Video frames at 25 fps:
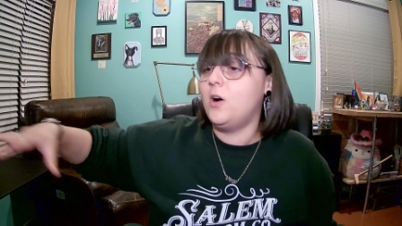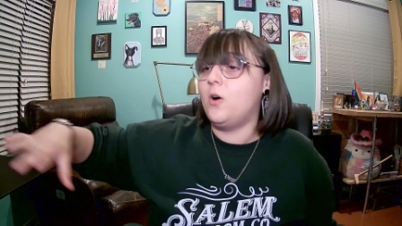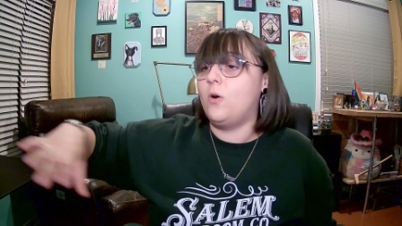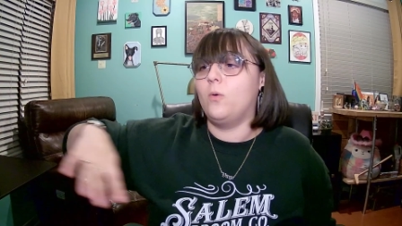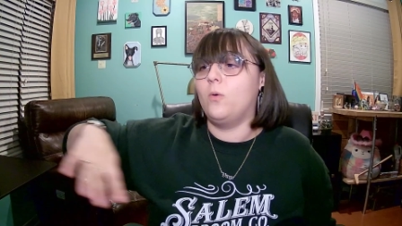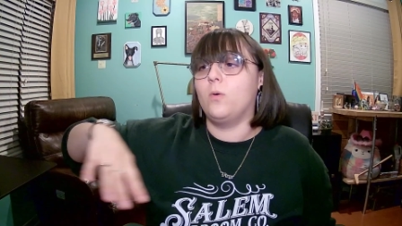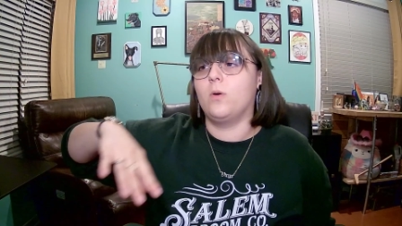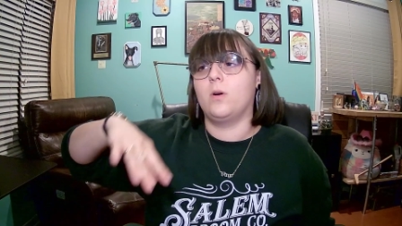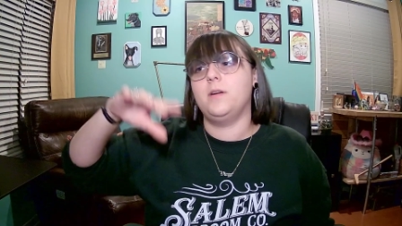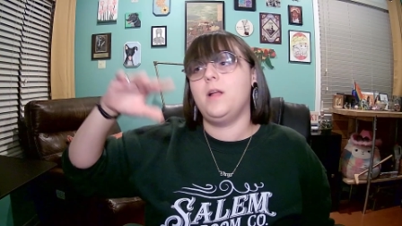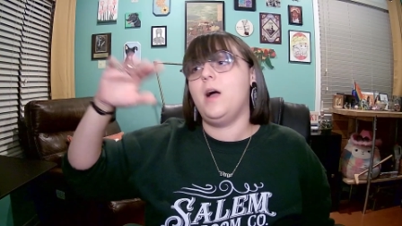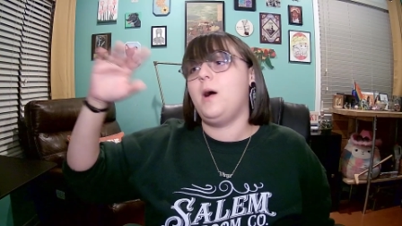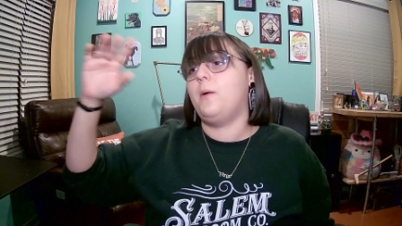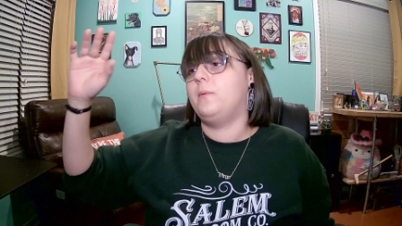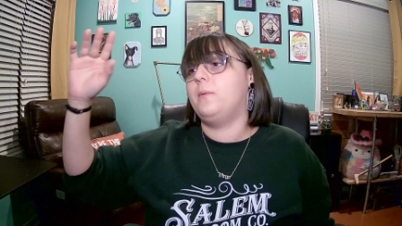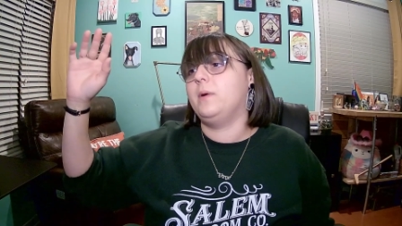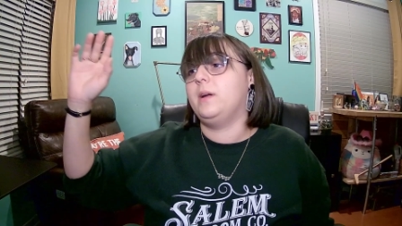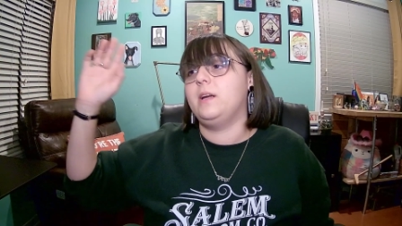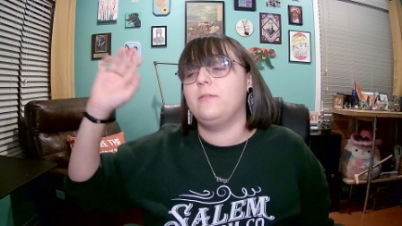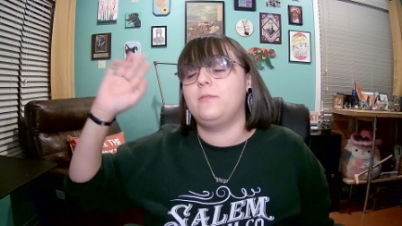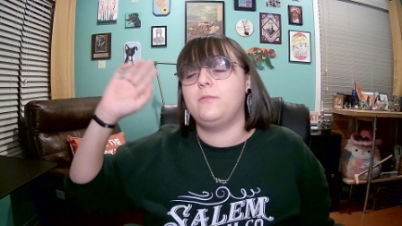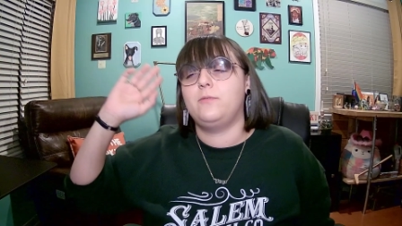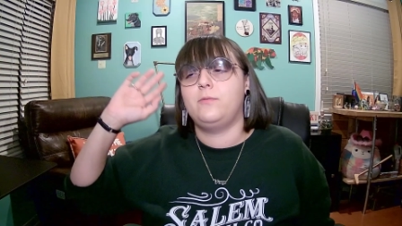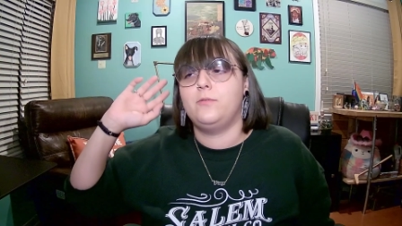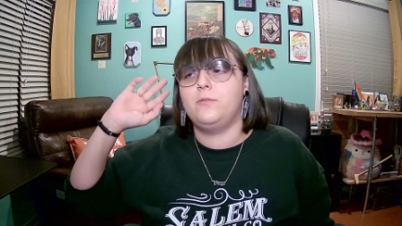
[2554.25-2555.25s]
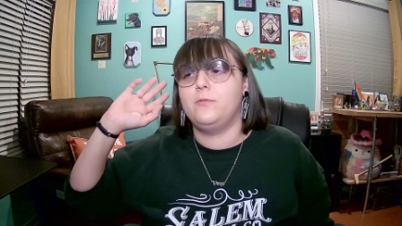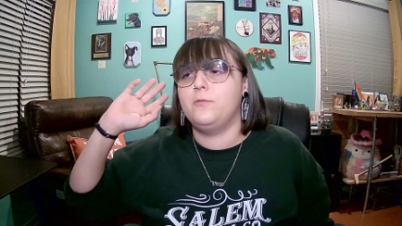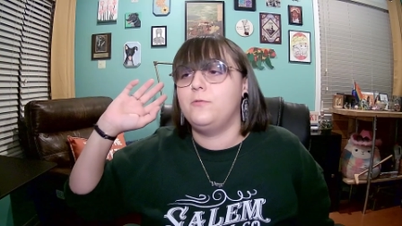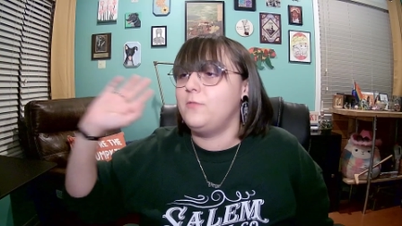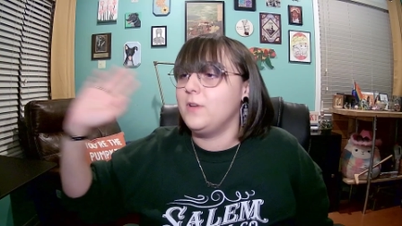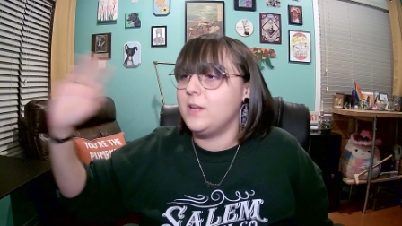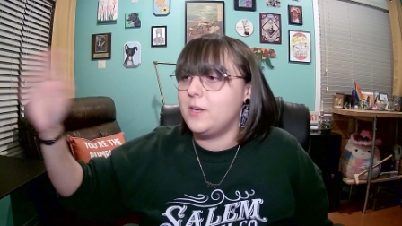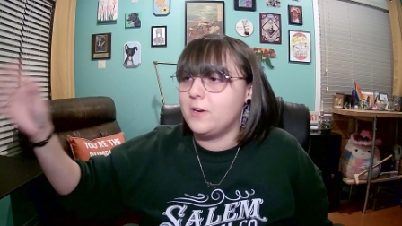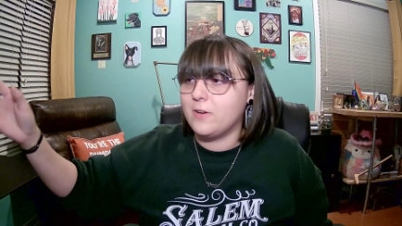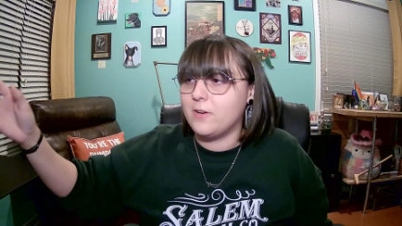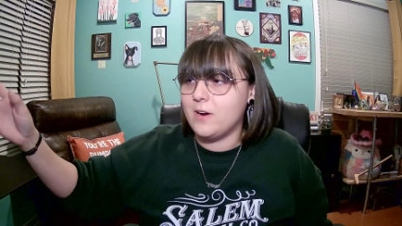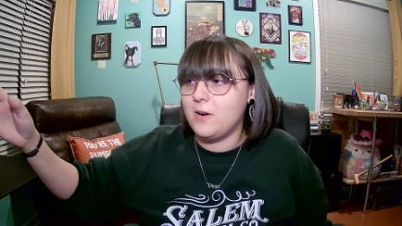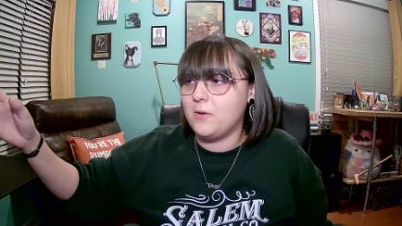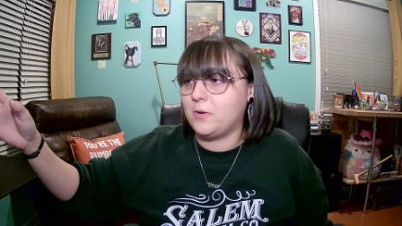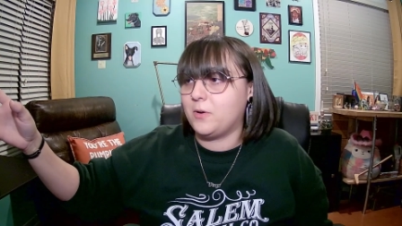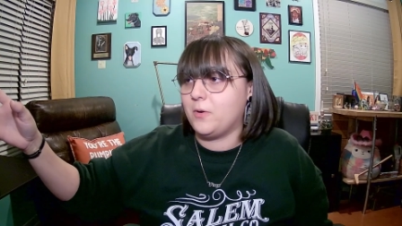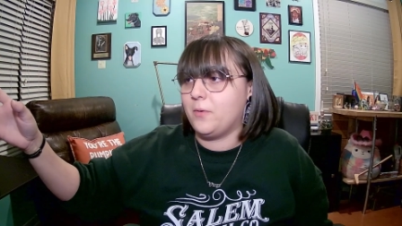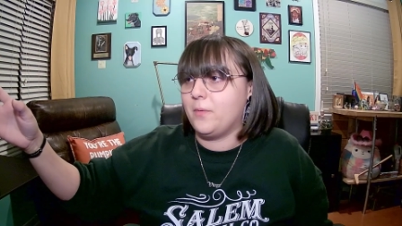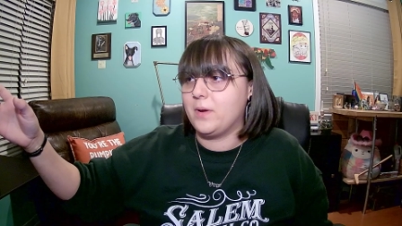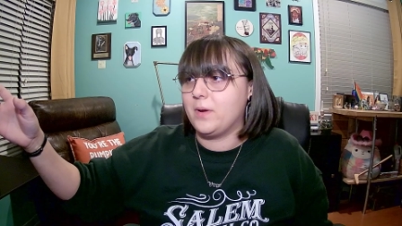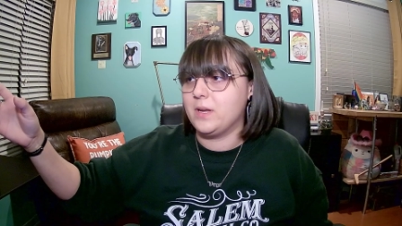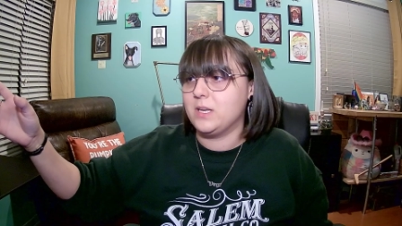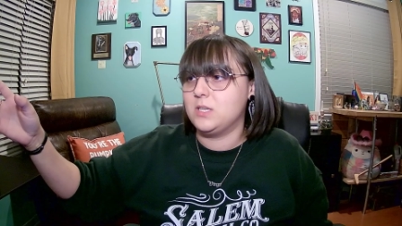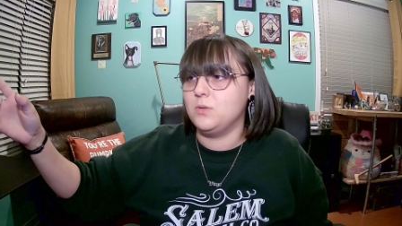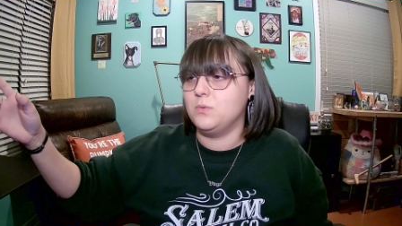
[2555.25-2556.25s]
or not wanting to figure out
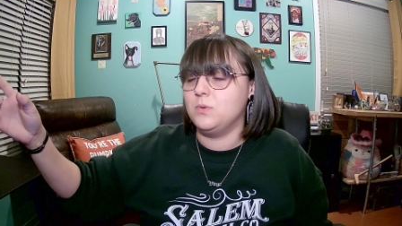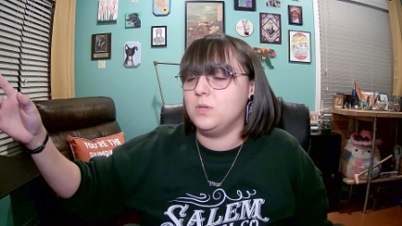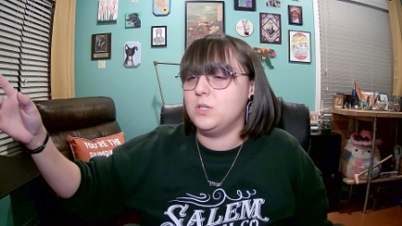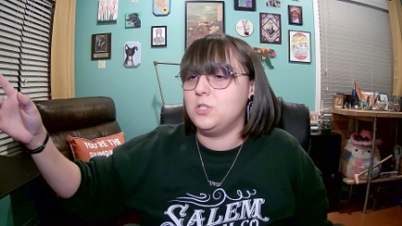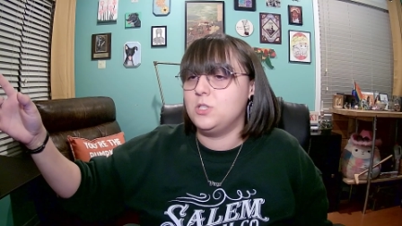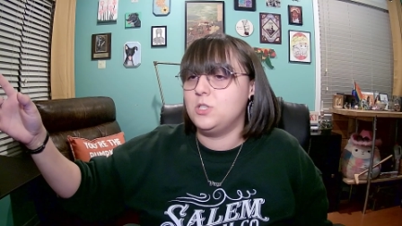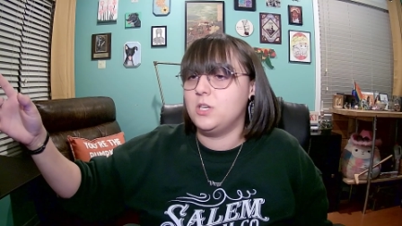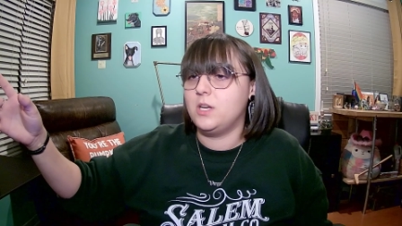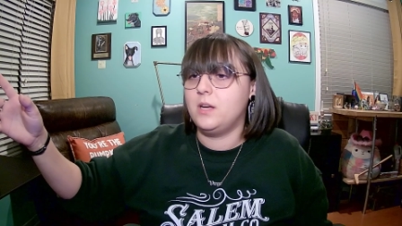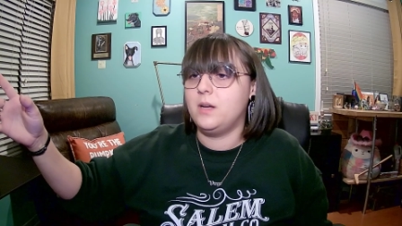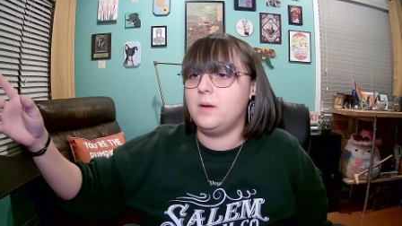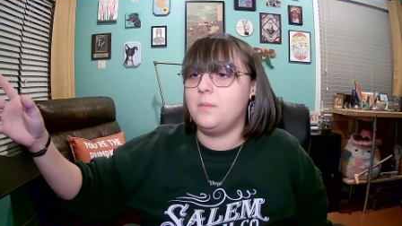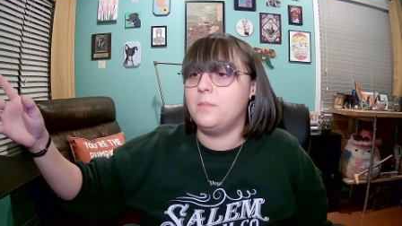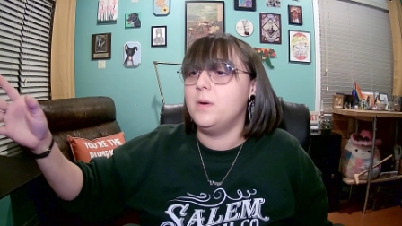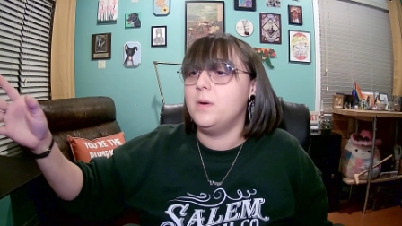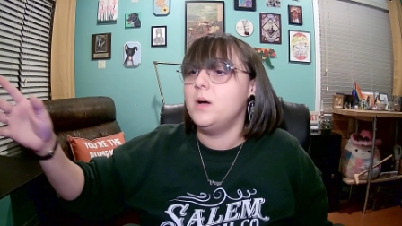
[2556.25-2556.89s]
going to a gym.